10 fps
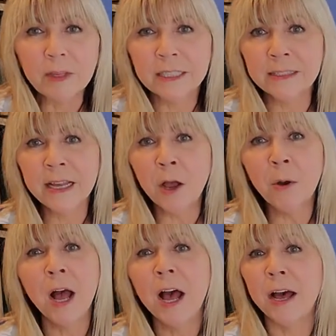So
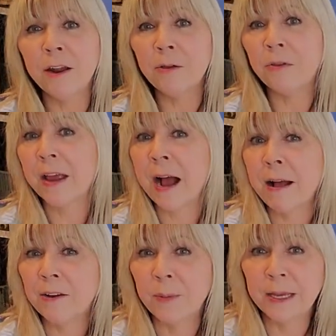another thing I'll
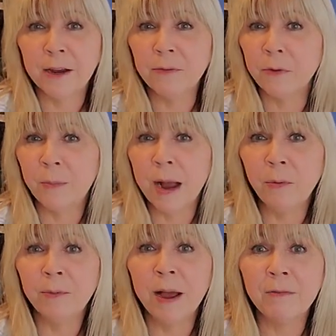have to be careful about
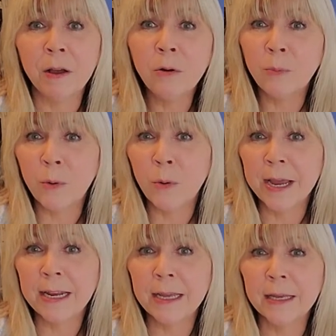with my focal
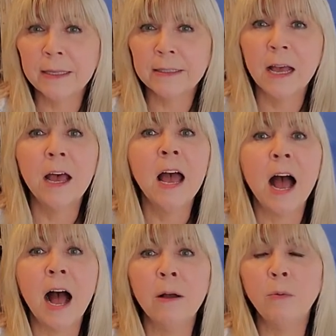point is
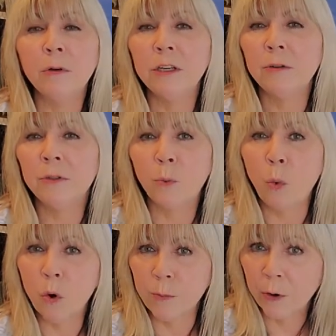I will use
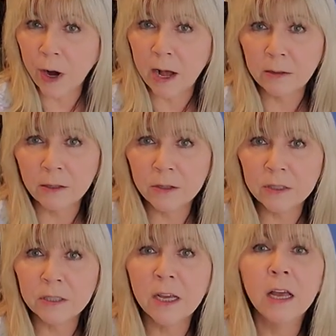warmer
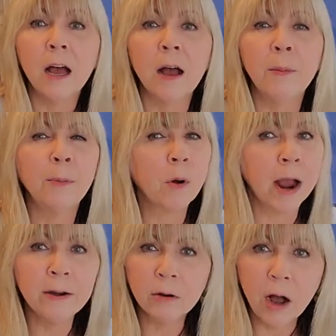colors, a
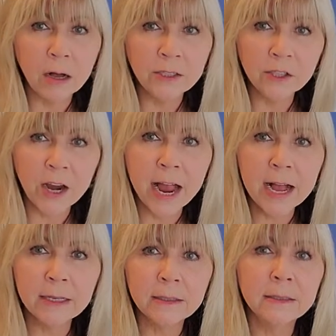brighter
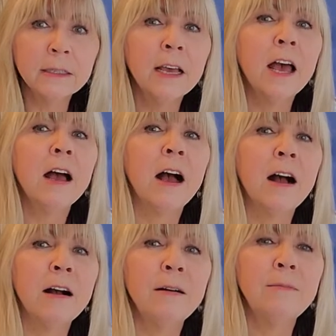contrast.
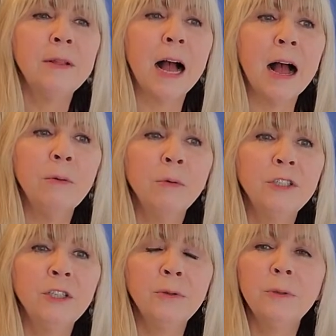I will
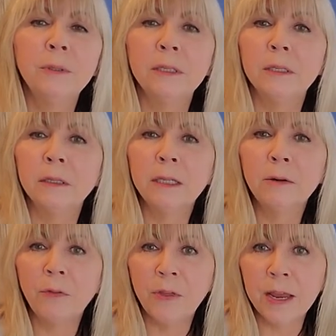do
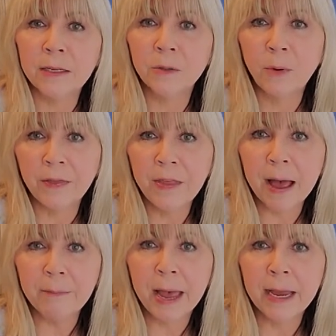little things with
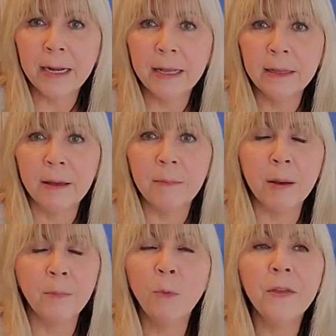that painting,
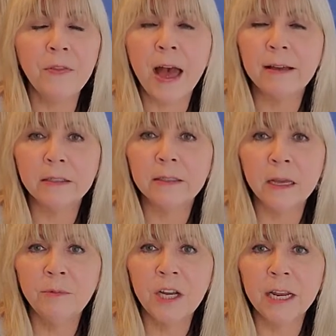that with that
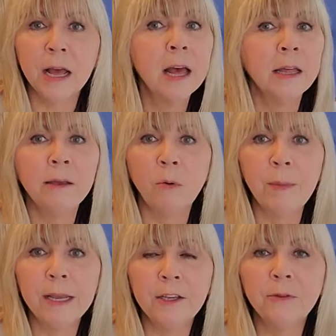subject, that will
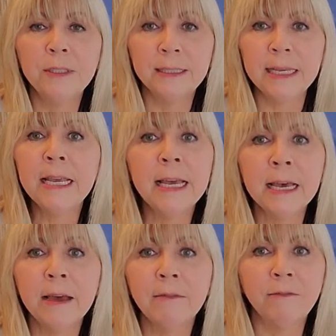make you see
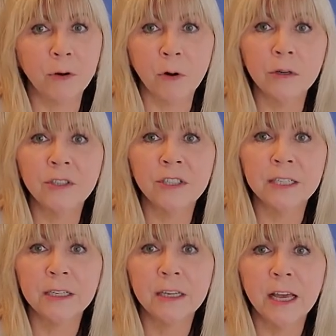it first
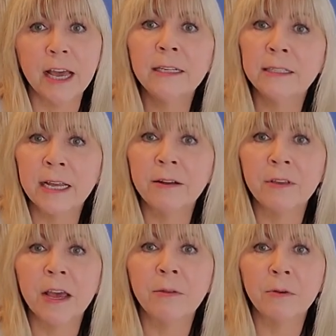instead of
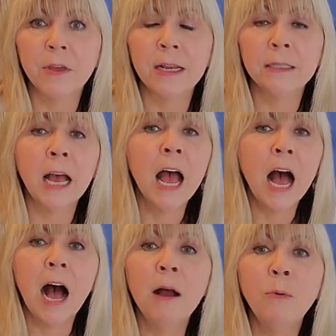the other things.
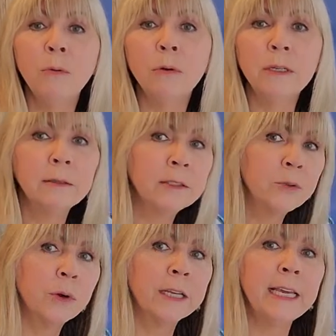I will
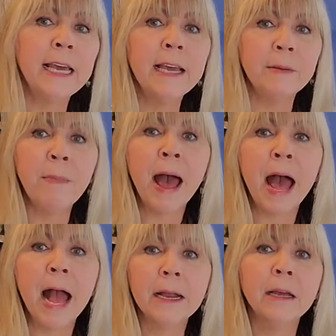sort of kick
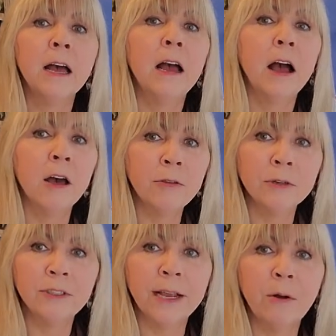back other
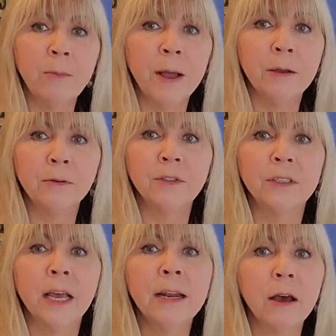
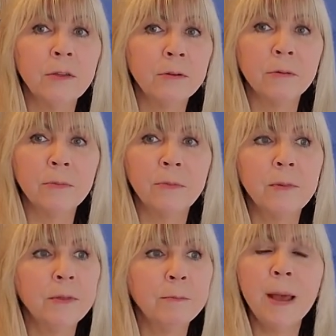sailboats and other,
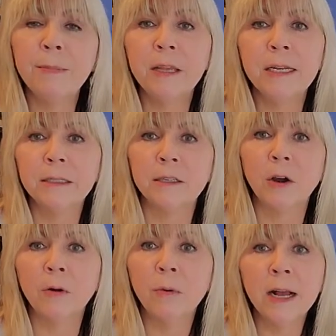maybe the distant
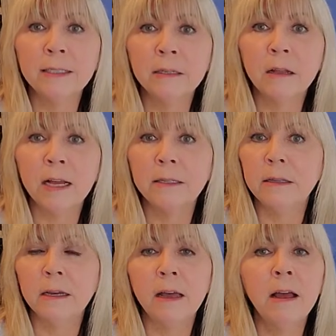horizon line,
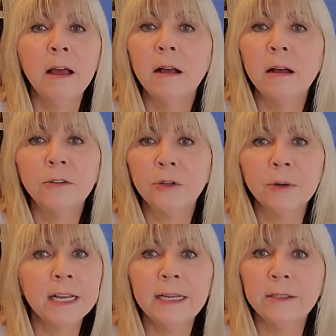the
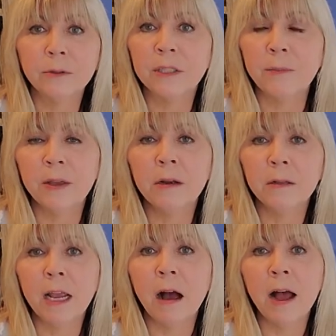trees or something on
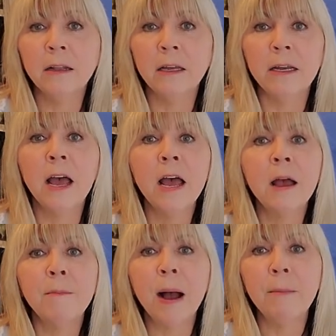the island,
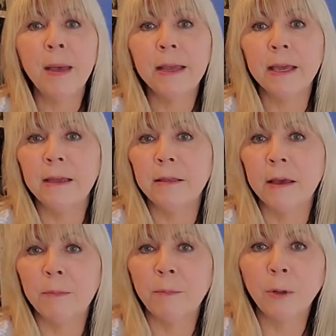by making
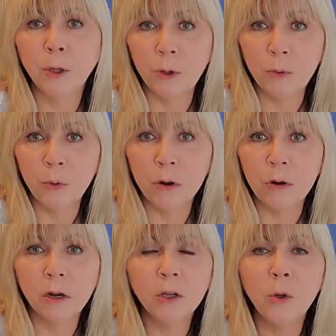them
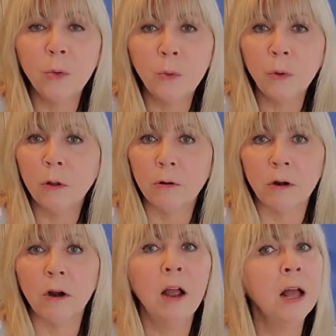bluer,
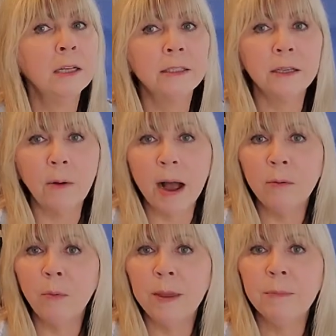cooler. So I
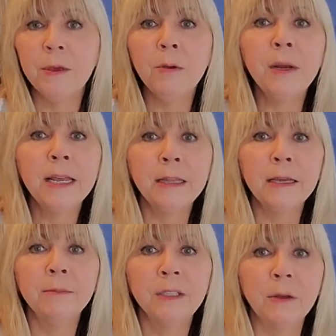will be muting
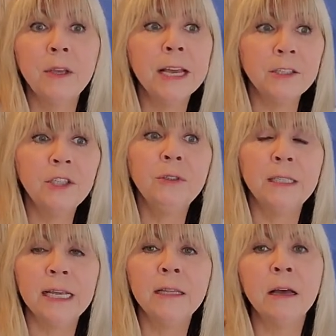them. So yes, you
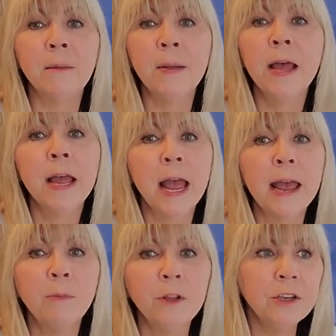see them,
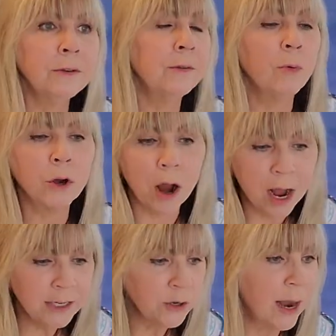and when your
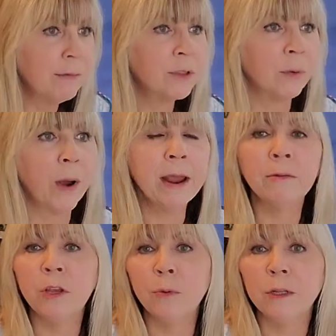eye travels
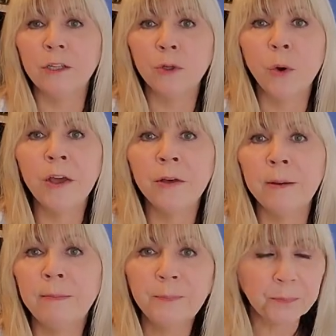around, you will enjoy
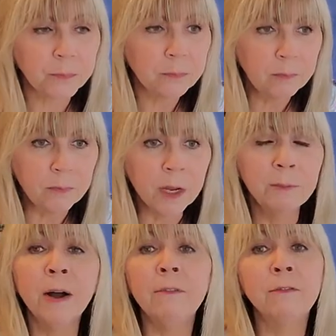them.
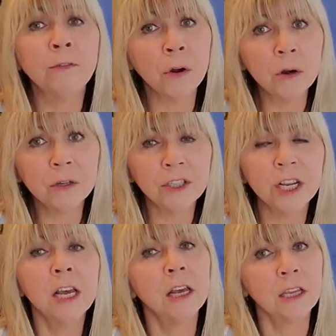But first,
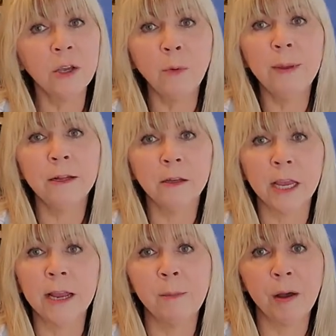you will be
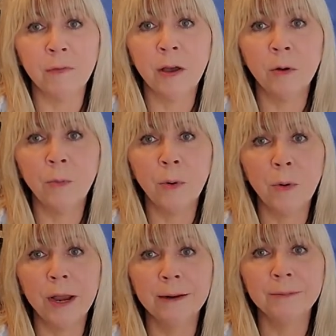looking at my focal
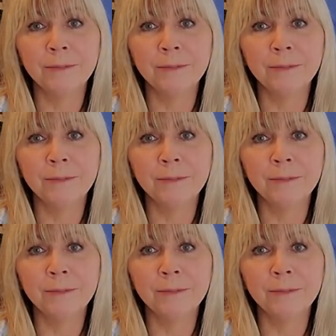point.